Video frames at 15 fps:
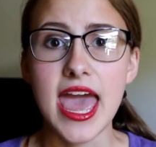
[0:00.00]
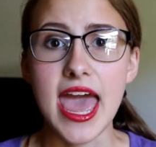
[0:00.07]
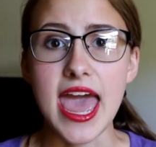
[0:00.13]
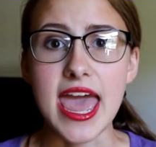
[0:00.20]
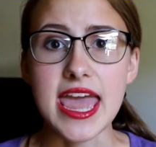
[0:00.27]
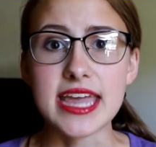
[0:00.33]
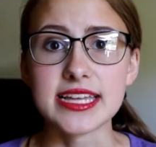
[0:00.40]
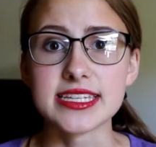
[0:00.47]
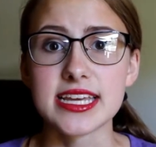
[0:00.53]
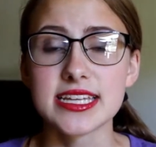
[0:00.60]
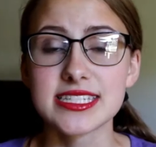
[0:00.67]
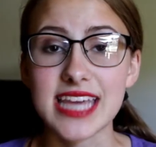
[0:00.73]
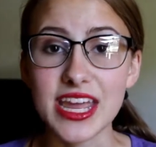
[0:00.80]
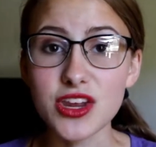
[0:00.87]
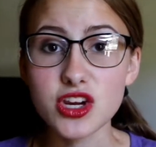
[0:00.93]
And
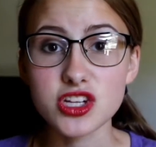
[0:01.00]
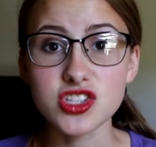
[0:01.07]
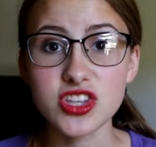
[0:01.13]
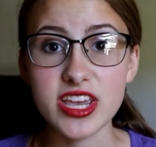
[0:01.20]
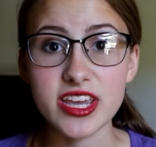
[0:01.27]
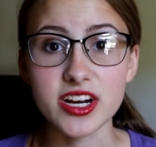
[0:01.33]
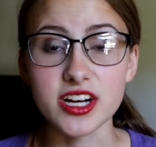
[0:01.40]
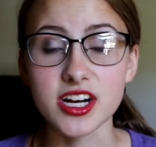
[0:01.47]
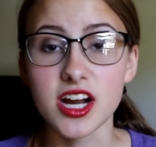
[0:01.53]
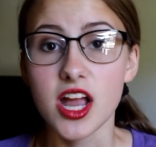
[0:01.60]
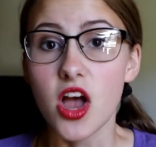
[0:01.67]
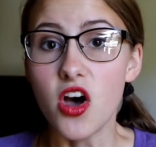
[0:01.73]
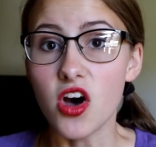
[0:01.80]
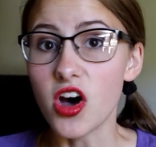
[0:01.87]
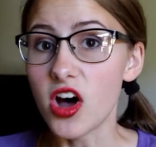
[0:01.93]
10 years later,
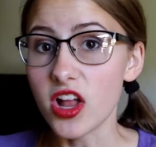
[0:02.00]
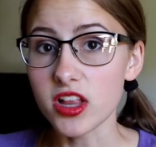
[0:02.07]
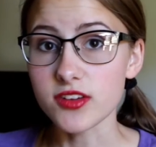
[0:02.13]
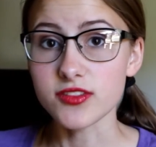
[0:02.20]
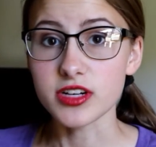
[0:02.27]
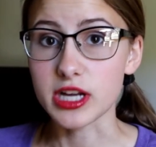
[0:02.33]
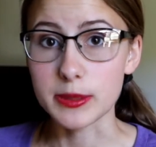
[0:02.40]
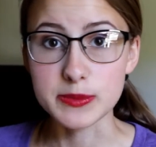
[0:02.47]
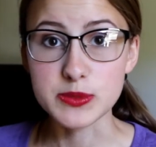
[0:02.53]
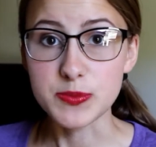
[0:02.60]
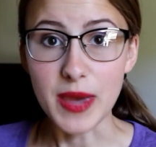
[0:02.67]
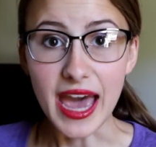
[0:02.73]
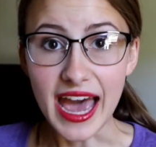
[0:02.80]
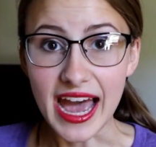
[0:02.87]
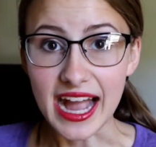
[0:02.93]
Oliver comes
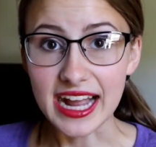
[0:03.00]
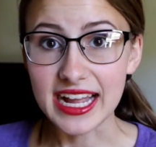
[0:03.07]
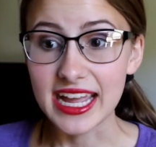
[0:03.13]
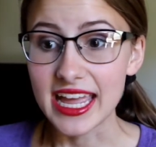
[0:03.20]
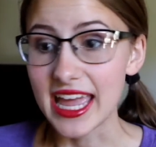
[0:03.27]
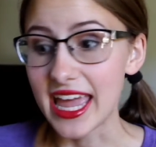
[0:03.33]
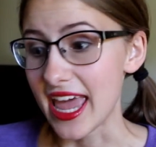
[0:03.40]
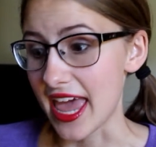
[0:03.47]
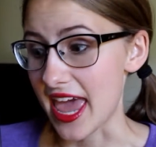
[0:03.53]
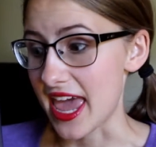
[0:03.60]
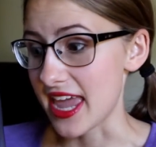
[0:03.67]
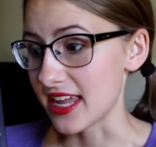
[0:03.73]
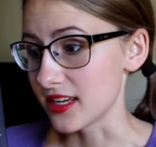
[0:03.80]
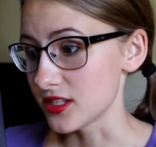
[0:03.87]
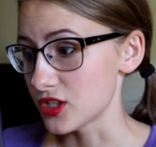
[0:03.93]
back
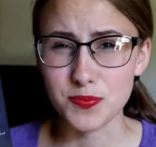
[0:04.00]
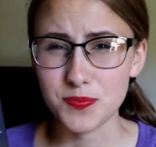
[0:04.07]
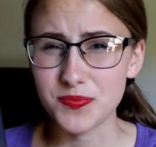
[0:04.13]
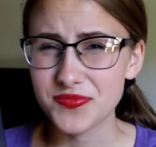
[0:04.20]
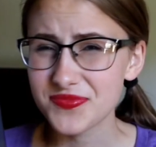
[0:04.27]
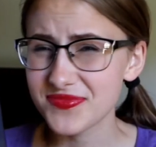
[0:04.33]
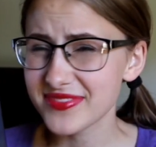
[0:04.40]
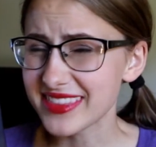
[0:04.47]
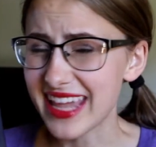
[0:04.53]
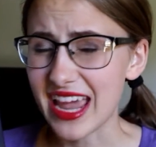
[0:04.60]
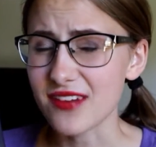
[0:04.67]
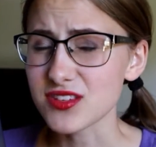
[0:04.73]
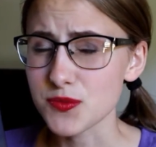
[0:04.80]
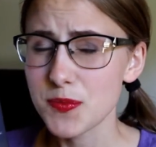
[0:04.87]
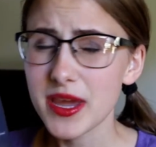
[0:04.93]
and they
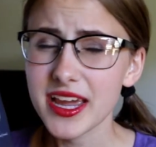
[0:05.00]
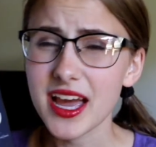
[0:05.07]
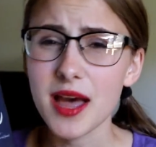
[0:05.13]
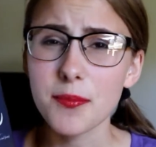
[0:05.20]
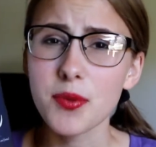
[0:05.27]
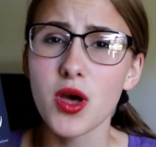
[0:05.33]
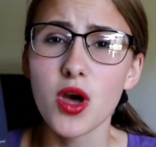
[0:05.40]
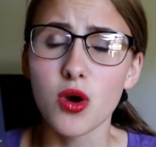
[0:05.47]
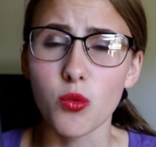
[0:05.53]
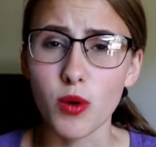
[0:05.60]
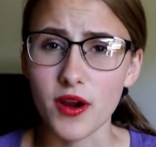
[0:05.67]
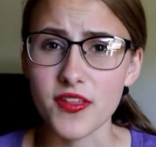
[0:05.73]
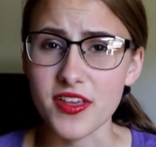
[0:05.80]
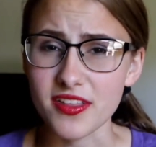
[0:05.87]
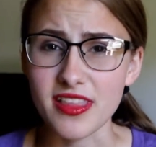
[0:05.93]
have to pick up
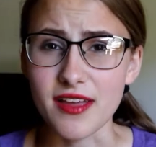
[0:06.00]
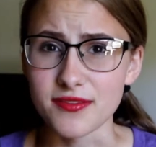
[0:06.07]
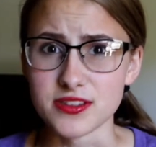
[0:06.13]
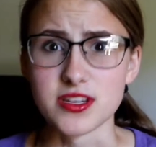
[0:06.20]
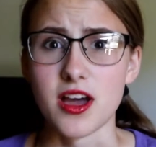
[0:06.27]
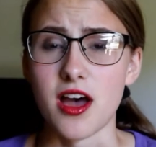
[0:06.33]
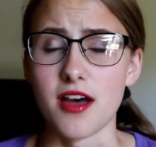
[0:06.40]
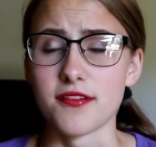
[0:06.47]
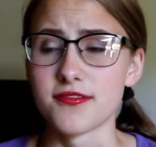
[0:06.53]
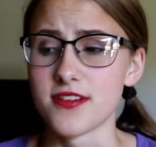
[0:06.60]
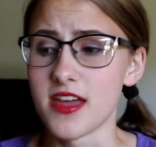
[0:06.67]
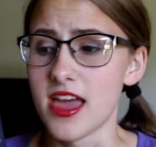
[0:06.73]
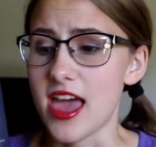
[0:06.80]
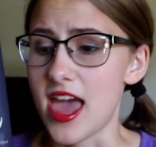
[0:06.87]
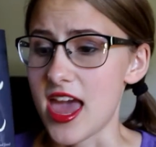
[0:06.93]
where they left off.
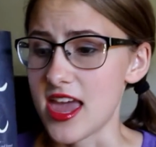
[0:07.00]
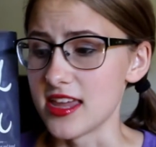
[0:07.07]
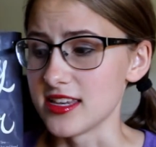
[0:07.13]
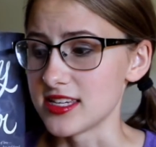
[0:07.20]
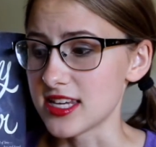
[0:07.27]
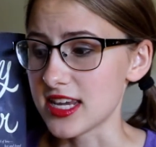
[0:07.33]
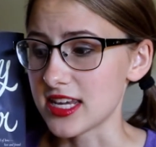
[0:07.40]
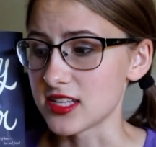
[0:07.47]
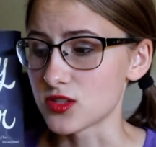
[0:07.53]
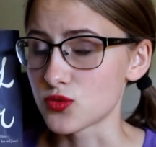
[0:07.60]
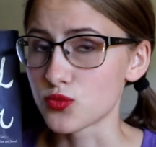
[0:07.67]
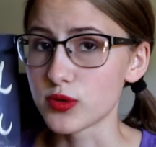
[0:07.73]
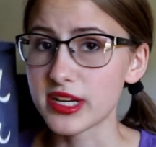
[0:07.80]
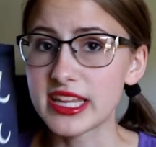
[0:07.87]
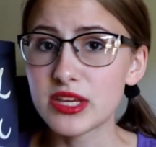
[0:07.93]
And it's
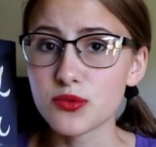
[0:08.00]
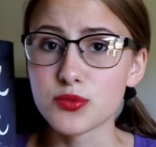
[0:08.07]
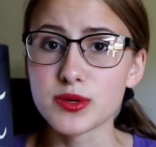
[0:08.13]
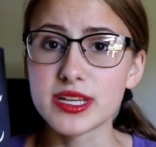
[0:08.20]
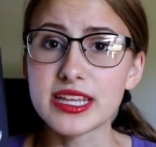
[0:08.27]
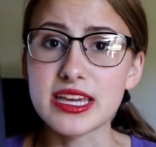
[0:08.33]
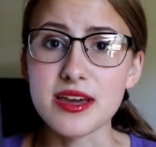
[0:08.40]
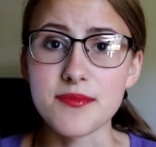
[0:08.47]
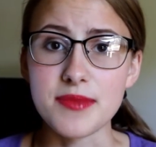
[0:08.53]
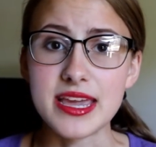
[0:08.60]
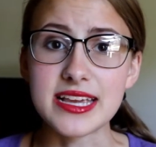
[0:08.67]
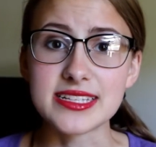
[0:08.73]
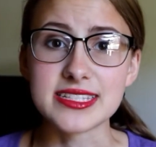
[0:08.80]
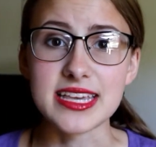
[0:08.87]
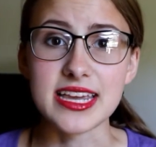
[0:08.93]
really, really
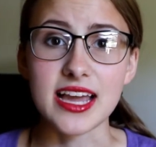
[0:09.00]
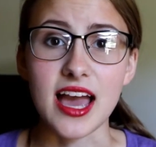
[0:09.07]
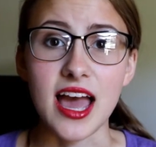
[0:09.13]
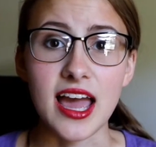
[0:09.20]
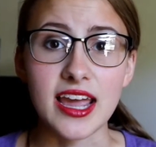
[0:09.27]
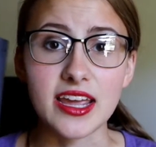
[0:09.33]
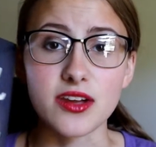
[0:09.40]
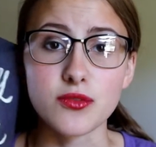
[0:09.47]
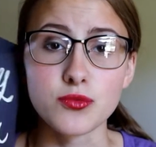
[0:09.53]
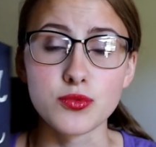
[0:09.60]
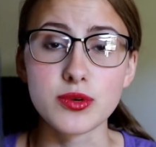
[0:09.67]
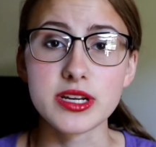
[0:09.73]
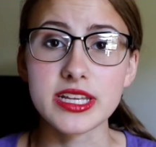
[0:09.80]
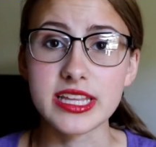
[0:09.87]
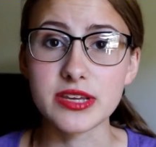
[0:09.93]
amazing. I
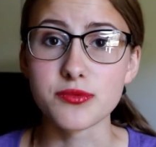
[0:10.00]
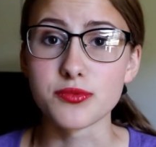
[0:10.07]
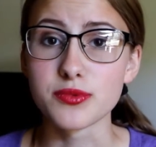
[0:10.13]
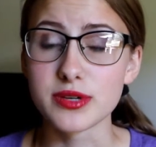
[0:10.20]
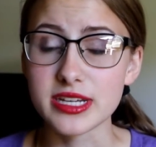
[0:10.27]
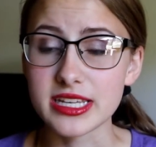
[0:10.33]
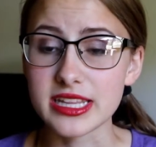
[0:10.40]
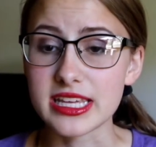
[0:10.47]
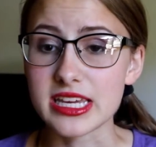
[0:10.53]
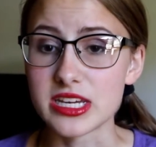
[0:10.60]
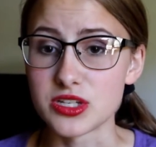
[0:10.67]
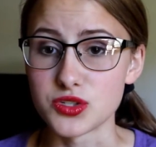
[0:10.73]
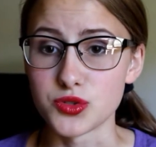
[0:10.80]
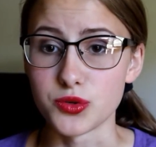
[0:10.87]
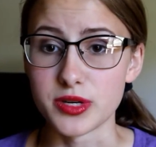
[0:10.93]
really, really
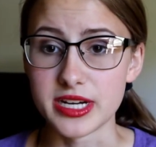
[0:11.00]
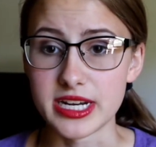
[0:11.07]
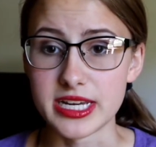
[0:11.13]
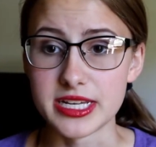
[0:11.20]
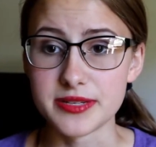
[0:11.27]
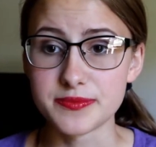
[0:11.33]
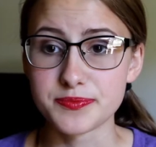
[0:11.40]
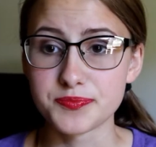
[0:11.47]
enjoyed it.